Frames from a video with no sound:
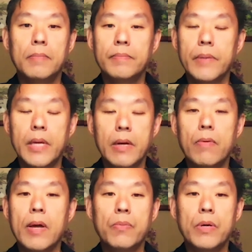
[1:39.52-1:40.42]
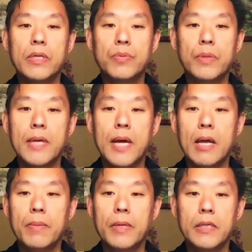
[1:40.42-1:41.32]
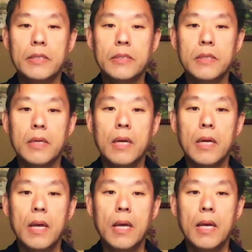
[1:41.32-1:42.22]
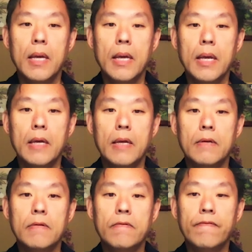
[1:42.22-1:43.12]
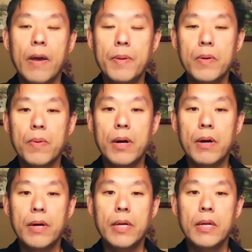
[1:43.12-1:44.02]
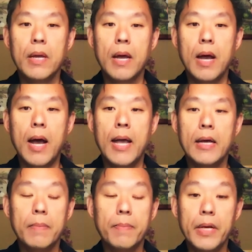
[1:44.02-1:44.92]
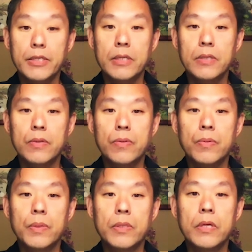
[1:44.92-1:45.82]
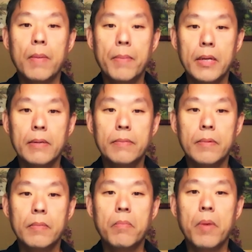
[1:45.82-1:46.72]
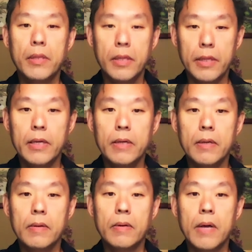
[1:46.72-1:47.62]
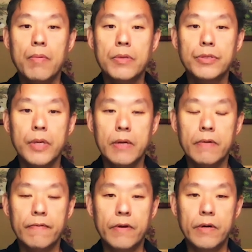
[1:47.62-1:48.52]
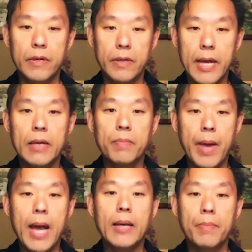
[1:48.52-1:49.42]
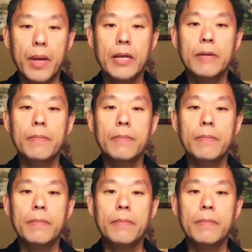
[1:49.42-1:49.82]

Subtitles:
here I was with diabetes. In February, I had a patient who would come in monthly. I was treating for back pain,